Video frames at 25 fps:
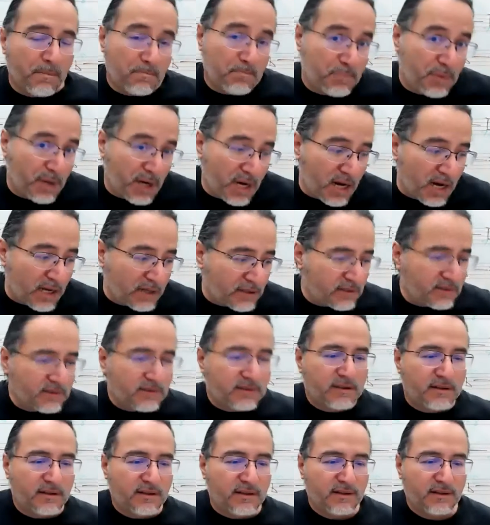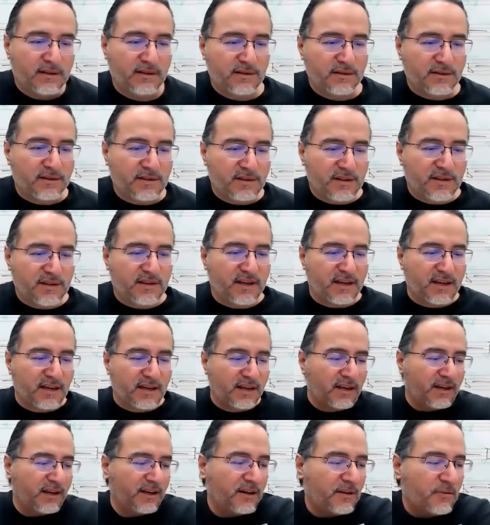But here's the
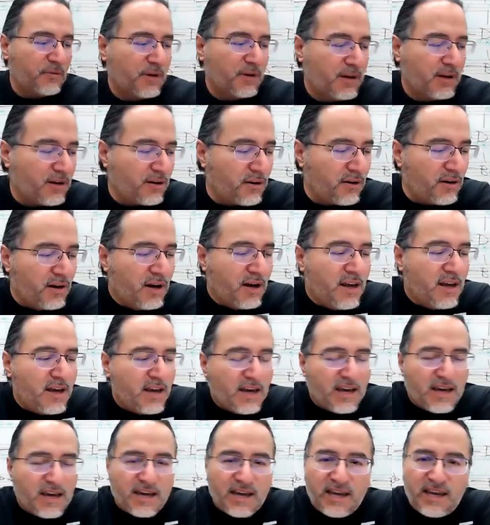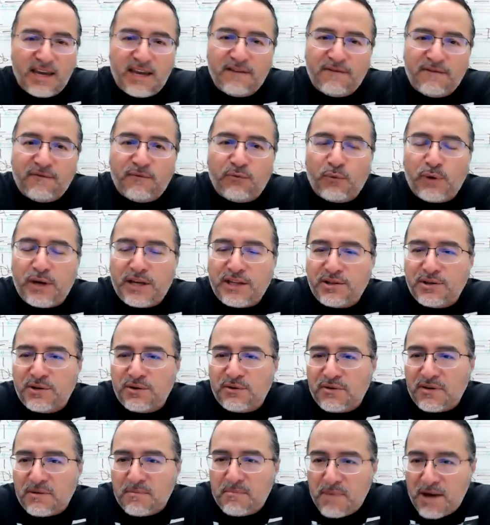thing. Here we go. If we
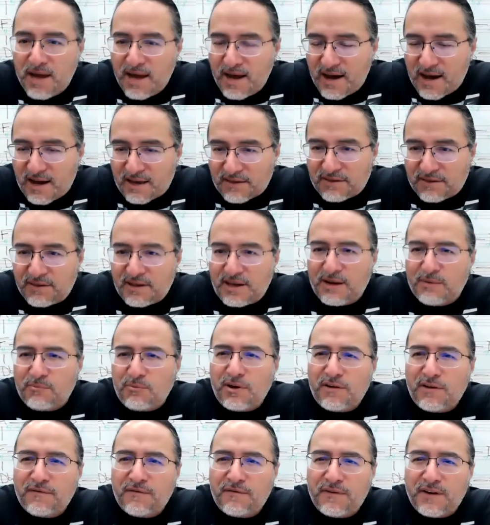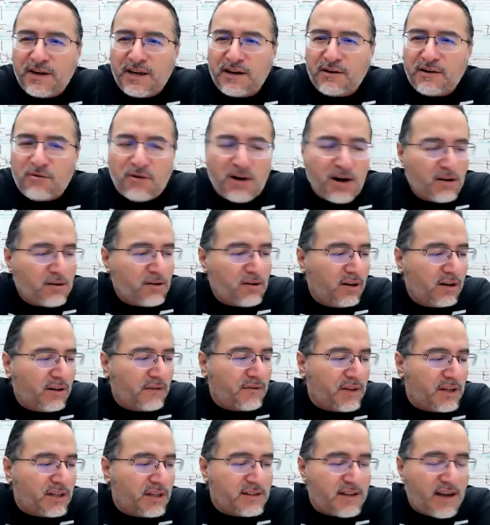do the math and we figure out all of
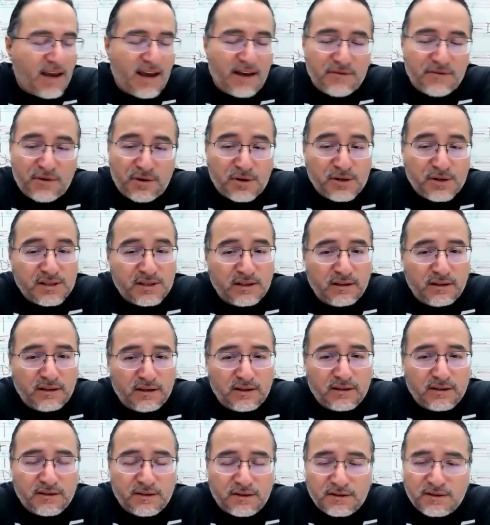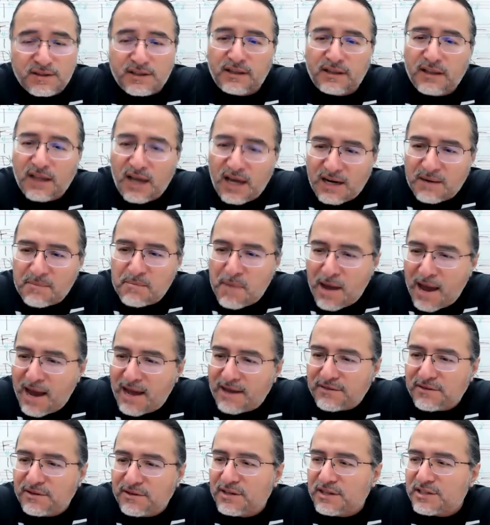these, and there's a lot of
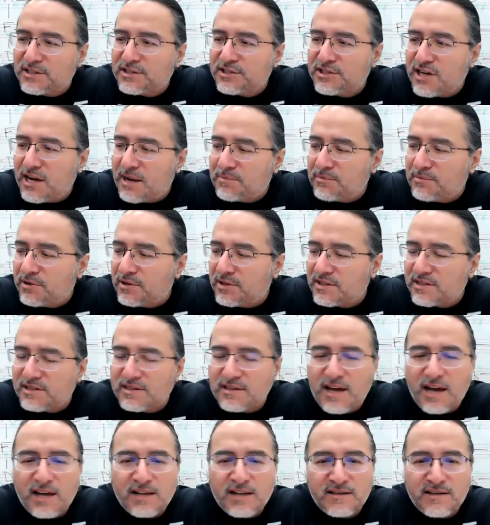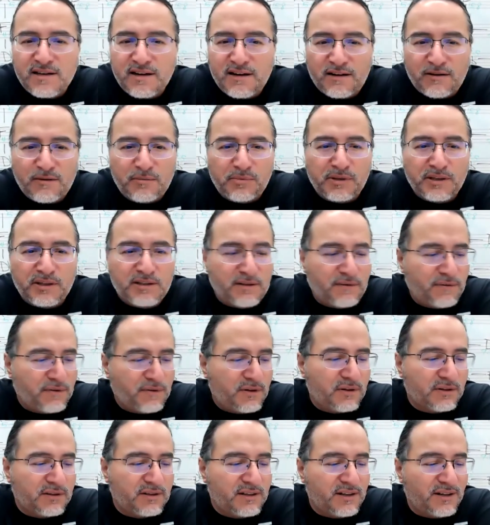math in this chapter. It's not terribly
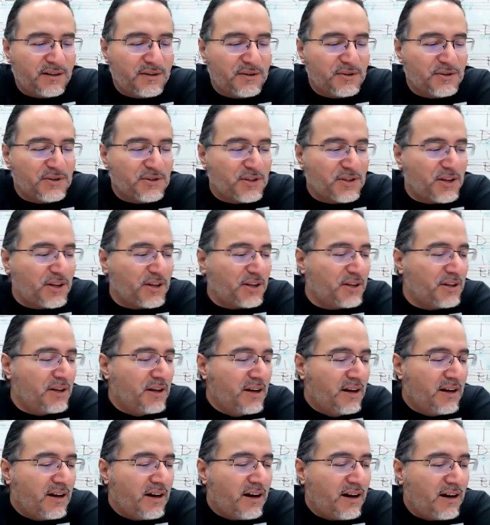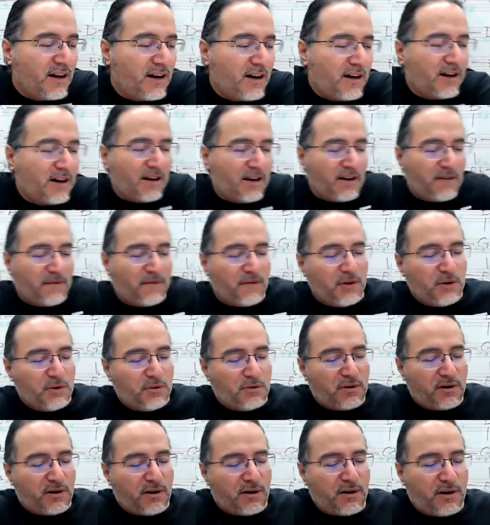difficult to understand if
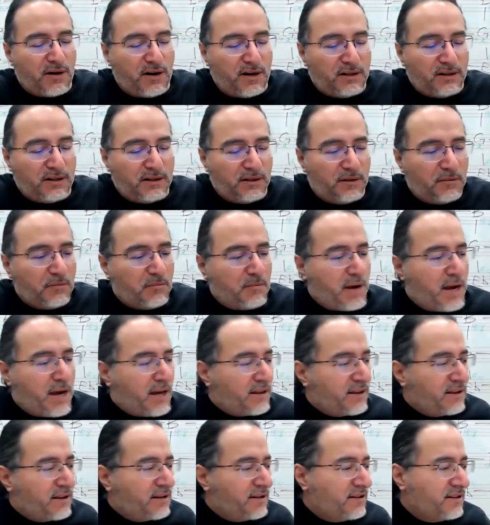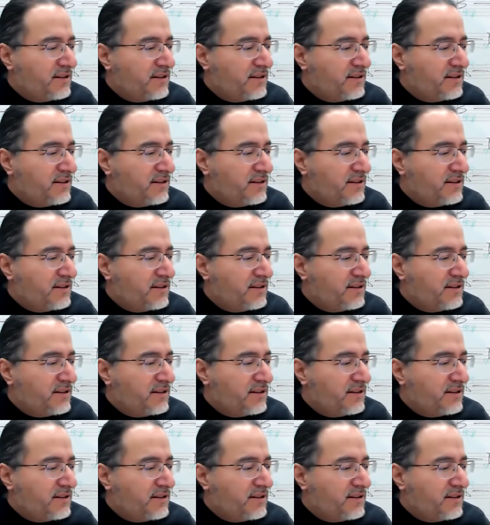you are a little math